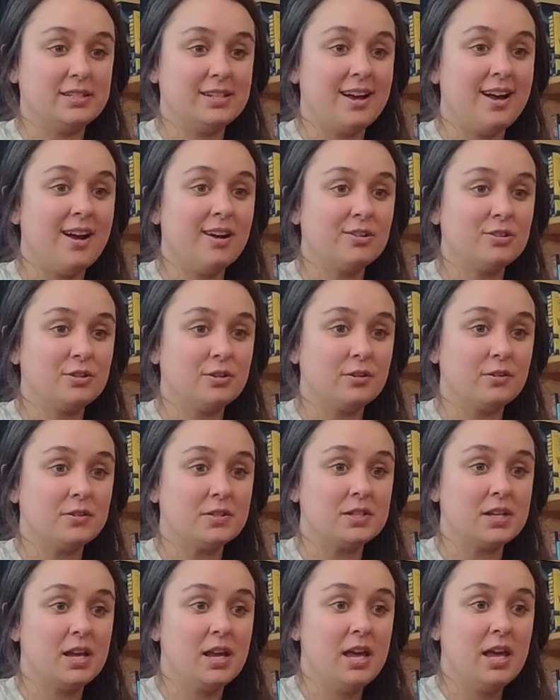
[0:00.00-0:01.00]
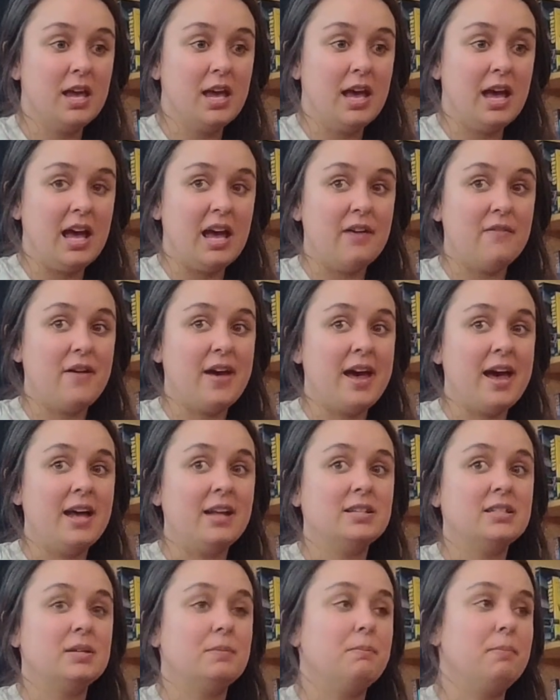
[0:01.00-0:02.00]
doctors have
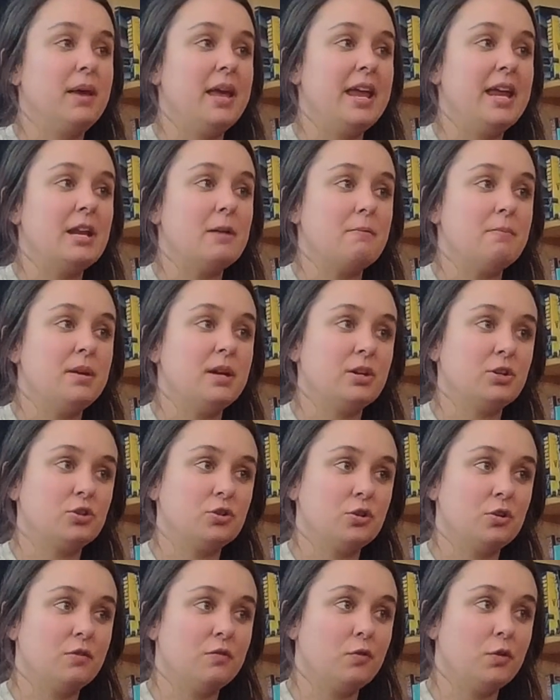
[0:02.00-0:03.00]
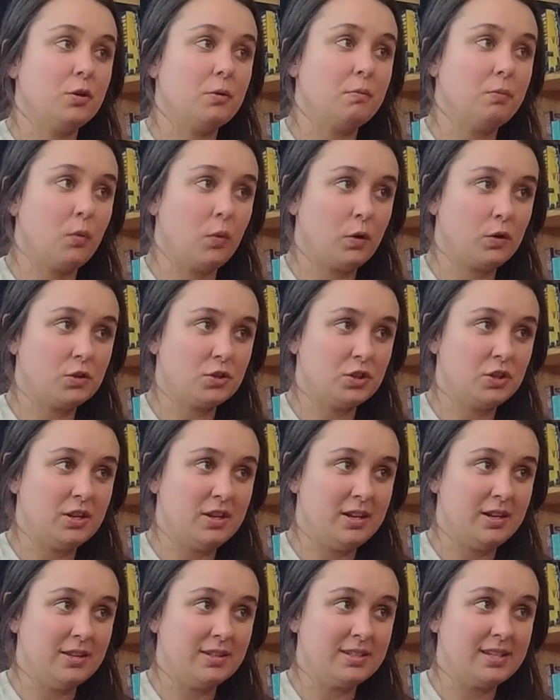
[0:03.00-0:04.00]
had to paint a picture of what abortion
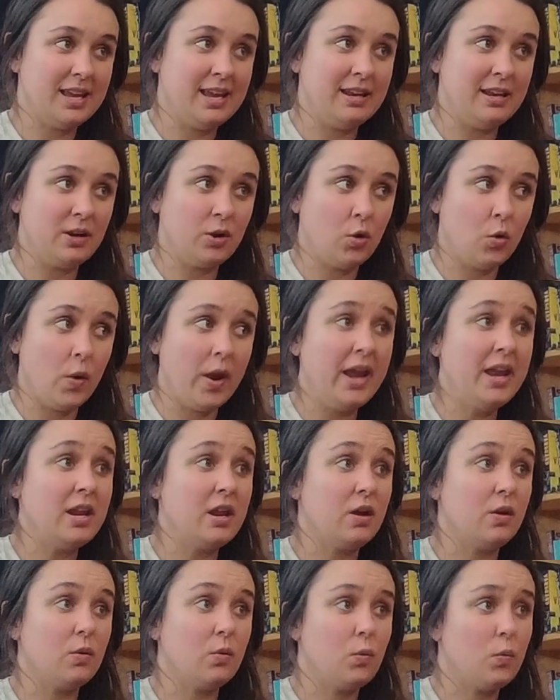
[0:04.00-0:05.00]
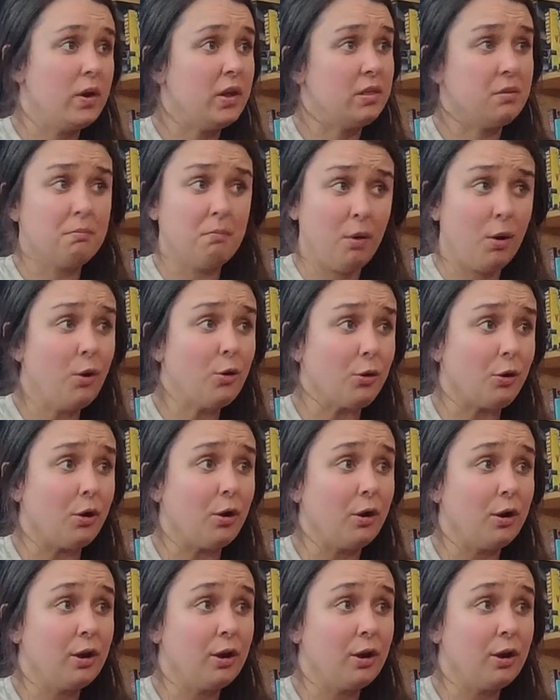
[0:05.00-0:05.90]
is and equate it with murder.